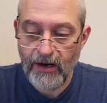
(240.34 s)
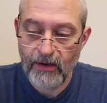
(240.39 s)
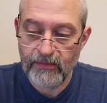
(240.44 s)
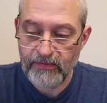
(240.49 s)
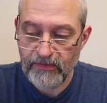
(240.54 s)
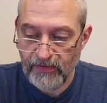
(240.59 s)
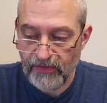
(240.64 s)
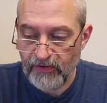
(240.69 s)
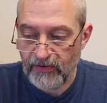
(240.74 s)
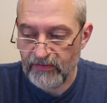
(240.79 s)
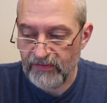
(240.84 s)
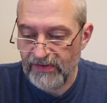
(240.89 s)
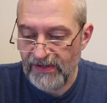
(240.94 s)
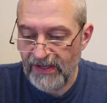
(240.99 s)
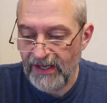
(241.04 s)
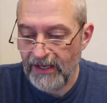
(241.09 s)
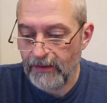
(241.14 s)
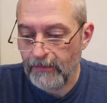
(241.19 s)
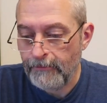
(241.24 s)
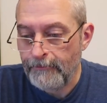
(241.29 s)
carbs of
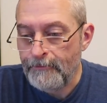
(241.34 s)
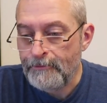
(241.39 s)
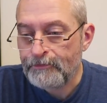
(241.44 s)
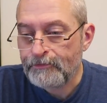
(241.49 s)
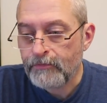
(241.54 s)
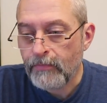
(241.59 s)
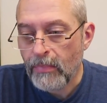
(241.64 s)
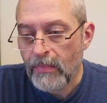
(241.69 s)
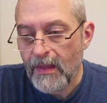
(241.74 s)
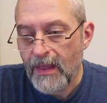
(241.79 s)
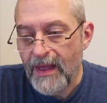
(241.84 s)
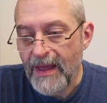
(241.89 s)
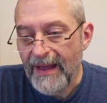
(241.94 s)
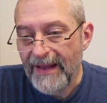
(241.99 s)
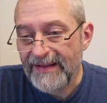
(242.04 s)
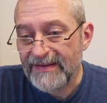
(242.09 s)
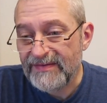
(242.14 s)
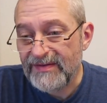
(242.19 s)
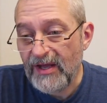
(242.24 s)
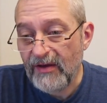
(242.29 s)
13.
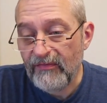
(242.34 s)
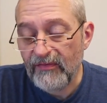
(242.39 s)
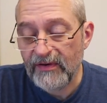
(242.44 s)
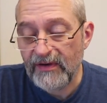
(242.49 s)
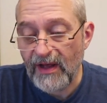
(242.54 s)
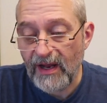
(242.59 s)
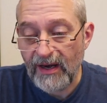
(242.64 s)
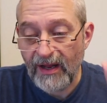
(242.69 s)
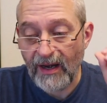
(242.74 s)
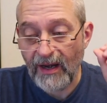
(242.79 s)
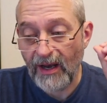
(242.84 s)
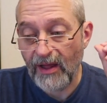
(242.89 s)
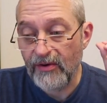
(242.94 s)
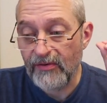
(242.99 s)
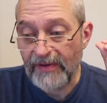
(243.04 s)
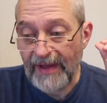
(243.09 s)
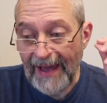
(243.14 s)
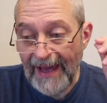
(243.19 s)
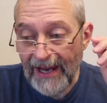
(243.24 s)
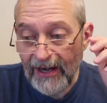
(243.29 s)
It's definitely not a
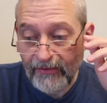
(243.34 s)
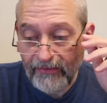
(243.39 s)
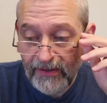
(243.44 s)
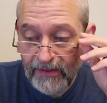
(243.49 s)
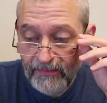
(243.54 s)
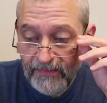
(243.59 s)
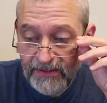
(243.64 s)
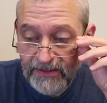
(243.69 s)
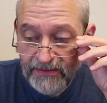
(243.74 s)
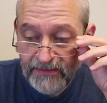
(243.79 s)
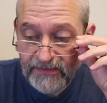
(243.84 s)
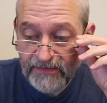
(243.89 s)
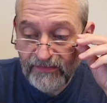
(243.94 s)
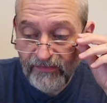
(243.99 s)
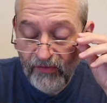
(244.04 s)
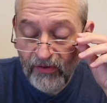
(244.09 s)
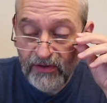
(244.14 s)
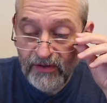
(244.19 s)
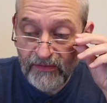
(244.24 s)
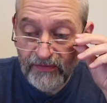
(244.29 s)
low calorie meal. It's
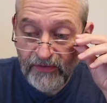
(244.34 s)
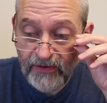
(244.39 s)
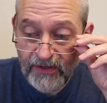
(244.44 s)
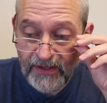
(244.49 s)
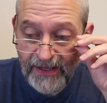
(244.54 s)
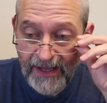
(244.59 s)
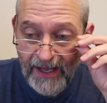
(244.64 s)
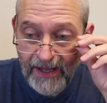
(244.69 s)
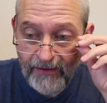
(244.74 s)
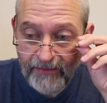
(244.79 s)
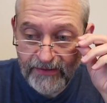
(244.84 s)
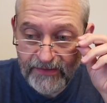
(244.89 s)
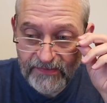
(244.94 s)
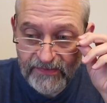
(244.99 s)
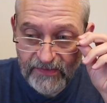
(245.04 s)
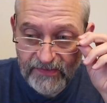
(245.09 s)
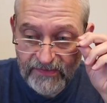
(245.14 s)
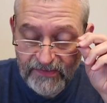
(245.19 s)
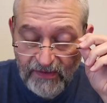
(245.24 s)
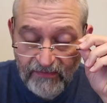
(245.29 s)
430 calories,
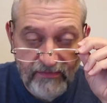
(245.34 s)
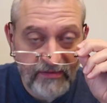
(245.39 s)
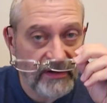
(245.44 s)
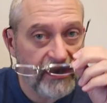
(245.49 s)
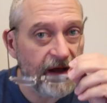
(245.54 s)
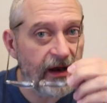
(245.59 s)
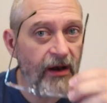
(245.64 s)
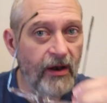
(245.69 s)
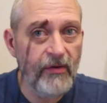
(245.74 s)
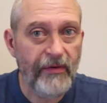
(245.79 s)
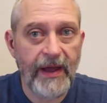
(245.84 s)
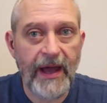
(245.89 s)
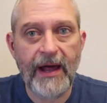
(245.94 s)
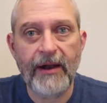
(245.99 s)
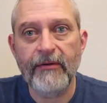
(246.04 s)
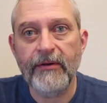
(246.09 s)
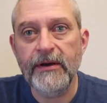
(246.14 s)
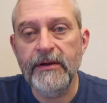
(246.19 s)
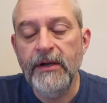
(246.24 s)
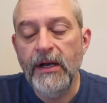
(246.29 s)
so it's definitely not a low
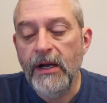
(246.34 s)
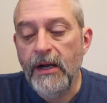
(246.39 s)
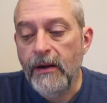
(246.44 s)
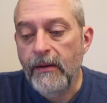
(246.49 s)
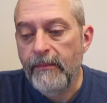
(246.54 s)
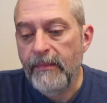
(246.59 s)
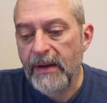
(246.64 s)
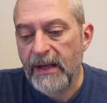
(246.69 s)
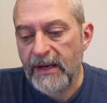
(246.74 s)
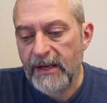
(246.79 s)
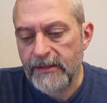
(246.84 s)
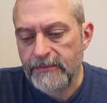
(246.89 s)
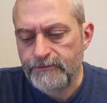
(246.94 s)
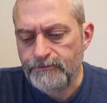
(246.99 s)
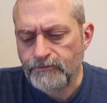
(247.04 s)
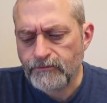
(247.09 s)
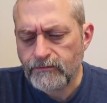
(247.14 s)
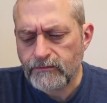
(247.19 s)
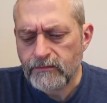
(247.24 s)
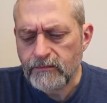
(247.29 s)
calorie. But
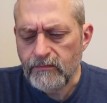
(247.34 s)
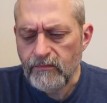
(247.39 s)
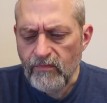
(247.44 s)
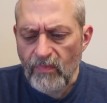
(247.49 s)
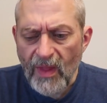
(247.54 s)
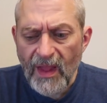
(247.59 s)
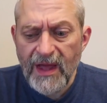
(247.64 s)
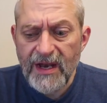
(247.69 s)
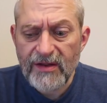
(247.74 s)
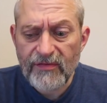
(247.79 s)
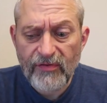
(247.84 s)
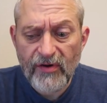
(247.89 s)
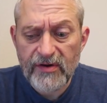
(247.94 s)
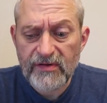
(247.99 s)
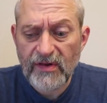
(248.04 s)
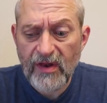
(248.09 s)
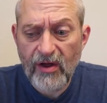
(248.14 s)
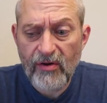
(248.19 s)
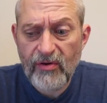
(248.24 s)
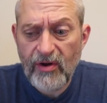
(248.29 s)
um, and as far
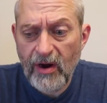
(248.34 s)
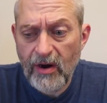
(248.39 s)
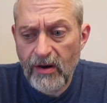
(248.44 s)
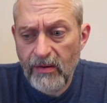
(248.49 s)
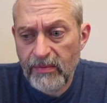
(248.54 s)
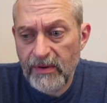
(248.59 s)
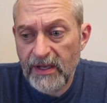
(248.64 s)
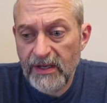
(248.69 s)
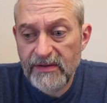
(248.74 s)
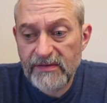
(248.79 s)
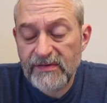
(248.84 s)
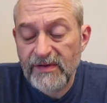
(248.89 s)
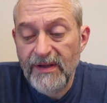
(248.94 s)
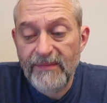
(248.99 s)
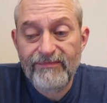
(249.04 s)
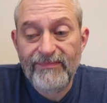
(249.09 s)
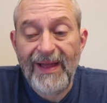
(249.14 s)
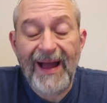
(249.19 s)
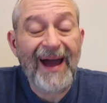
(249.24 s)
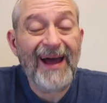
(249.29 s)
as low carb goes,
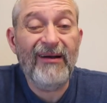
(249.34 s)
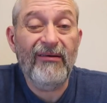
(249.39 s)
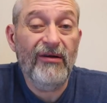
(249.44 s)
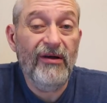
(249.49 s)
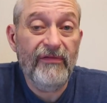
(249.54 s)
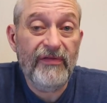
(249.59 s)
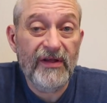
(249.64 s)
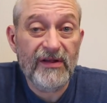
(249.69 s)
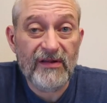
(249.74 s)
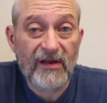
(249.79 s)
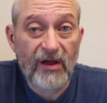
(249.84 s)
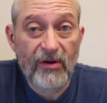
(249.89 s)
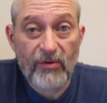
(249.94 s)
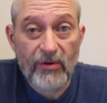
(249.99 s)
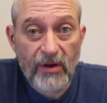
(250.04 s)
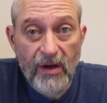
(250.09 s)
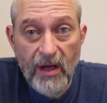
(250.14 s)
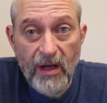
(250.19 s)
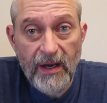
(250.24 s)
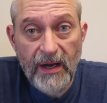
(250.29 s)
I don't know if that's low
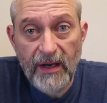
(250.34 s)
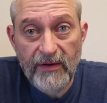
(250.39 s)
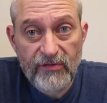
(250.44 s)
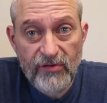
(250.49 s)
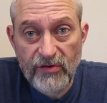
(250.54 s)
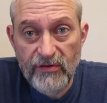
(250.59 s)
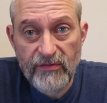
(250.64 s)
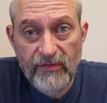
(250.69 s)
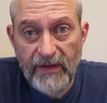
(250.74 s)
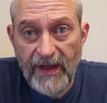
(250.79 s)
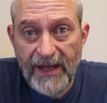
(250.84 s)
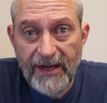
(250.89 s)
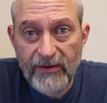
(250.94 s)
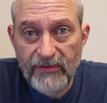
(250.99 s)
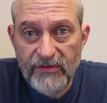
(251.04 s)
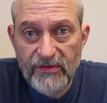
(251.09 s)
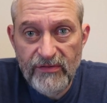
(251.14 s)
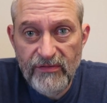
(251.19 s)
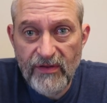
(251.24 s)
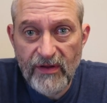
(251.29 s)
or not. Truthfully, I
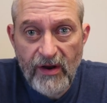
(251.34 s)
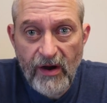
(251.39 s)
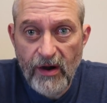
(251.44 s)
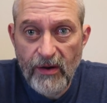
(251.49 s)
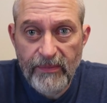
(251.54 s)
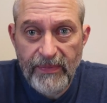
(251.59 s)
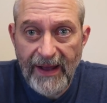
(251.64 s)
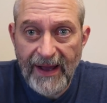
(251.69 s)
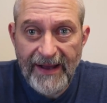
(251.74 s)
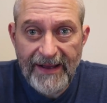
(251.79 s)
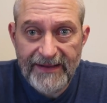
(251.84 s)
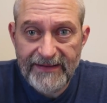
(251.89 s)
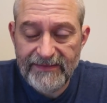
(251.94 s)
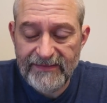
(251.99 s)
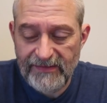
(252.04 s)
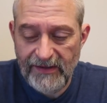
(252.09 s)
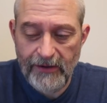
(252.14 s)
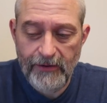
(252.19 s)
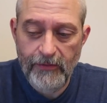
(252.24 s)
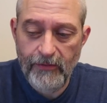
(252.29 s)
don't do the carb
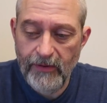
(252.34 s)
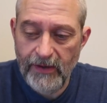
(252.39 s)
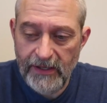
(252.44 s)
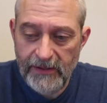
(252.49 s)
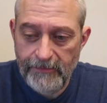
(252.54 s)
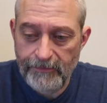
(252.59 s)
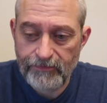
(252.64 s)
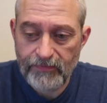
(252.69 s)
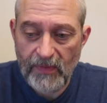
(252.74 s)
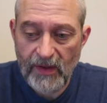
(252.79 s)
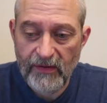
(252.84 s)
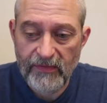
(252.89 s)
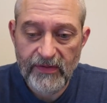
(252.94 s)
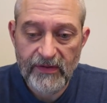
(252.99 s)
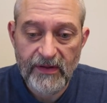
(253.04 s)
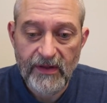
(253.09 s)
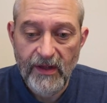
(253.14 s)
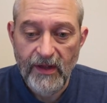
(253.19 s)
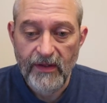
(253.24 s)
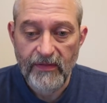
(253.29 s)
diet, so um, oh,
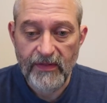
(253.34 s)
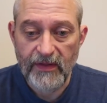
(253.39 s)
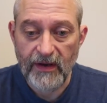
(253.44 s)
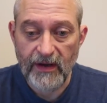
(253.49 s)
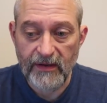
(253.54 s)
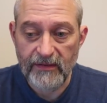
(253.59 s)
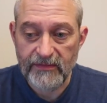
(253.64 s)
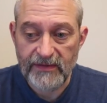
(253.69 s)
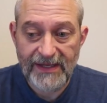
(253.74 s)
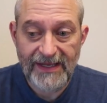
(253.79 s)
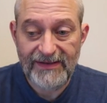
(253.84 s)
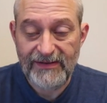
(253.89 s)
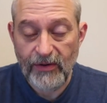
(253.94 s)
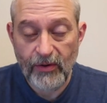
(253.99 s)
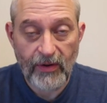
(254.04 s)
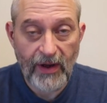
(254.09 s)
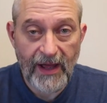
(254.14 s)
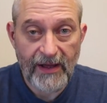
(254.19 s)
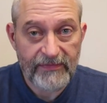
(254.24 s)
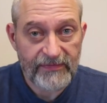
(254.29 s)
the, the
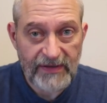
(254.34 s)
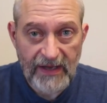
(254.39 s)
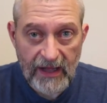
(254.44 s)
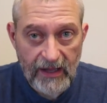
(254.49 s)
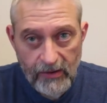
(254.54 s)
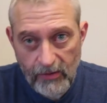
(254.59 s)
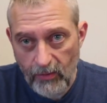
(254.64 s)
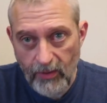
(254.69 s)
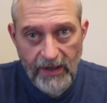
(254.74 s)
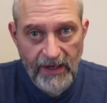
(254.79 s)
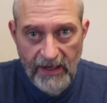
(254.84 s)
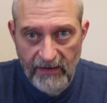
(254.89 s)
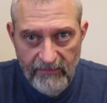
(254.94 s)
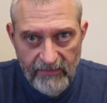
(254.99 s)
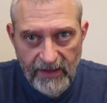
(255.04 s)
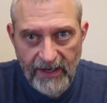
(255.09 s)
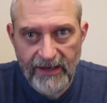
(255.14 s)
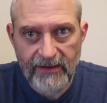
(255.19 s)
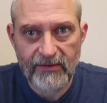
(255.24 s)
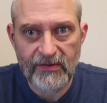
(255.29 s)
keto lifestyle or whatever.
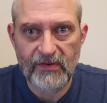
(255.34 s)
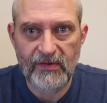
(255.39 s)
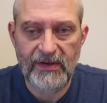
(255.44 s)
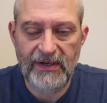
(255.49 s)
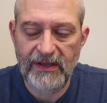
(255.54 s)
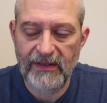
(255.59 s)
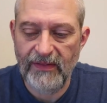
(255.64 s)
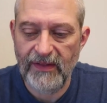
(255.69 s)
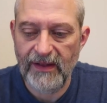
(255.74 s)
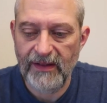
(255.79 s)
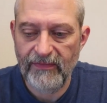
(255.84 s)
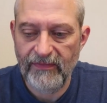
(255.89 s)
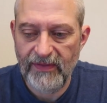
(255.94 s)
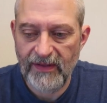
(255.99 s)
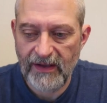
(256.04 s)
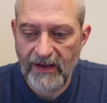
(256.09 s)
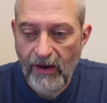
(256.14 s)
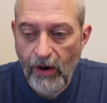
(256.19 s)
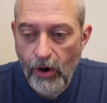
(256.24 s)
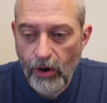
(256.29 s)
I don't do any of the,
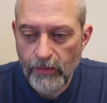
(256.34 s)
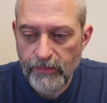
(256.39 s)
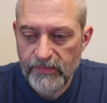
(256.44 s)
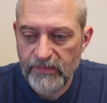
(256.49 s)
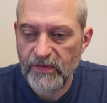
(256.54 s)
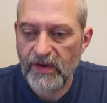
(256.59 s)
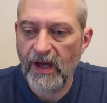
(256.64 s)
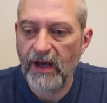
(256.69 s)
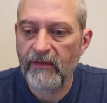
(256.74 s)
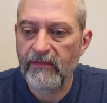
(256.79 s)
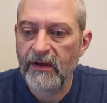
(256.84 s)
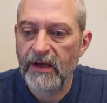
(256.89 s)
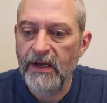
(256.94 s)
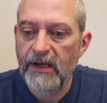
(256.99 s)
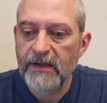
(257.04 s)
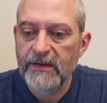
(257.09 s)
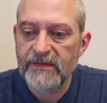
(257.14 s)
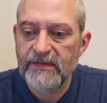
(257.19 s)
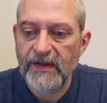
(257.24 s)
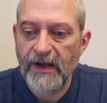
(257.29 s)
the carb stuff.
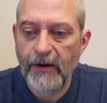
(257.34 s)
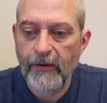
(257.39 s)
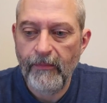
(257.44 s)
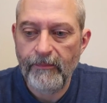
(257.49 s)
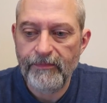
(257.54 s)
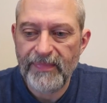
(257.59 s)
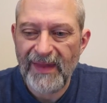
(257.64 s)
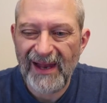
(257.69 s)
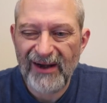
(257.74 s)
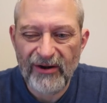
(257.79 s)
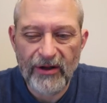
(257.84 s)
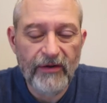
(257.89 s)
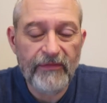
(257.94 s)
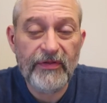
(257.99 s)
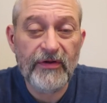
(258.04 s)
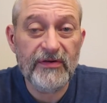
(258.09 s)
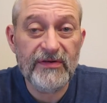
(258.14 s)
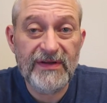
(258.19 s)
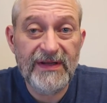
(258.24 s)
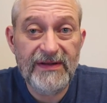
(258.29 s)
So I don't know if
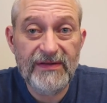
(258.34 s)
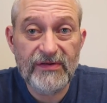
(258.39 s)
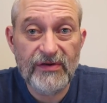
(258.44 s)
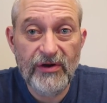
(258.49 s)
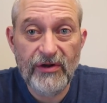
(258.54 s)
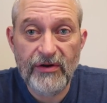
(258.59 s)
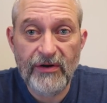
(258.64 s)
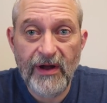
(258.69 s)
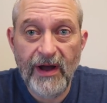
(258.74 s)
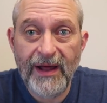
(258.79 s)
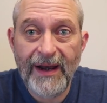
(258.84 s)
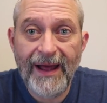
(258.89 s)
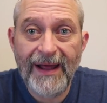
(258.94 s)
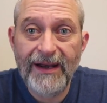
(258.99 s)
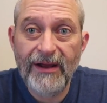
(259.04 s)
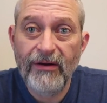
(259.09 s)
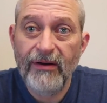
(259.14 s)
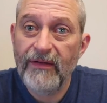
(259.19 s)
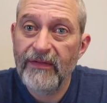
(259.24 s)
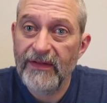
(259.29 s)
13 is good or not. I
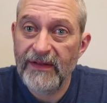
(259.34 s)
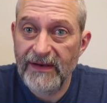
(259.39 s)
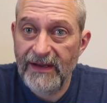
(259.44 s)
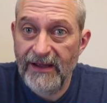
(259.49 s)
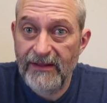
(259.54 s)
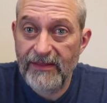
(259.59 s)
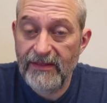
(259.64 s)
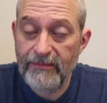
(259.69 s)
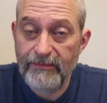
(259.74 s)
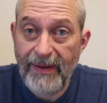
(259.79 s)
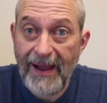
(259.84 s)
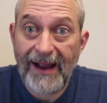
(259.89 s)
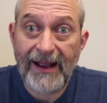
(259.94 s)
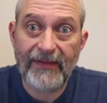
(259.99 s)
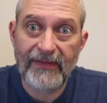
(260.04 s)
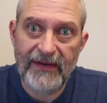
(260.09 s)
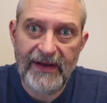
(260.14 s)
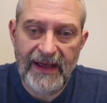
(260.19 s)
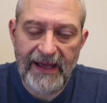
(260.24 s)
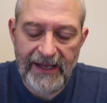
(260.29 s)
know I'm in, back
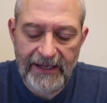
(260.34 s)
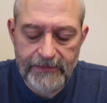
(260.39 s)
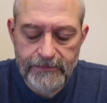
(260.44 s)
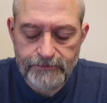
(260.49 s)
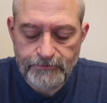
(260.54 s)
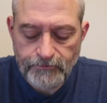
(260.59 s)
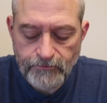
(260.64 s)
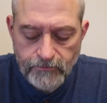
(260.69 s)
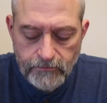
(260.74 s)
in the day,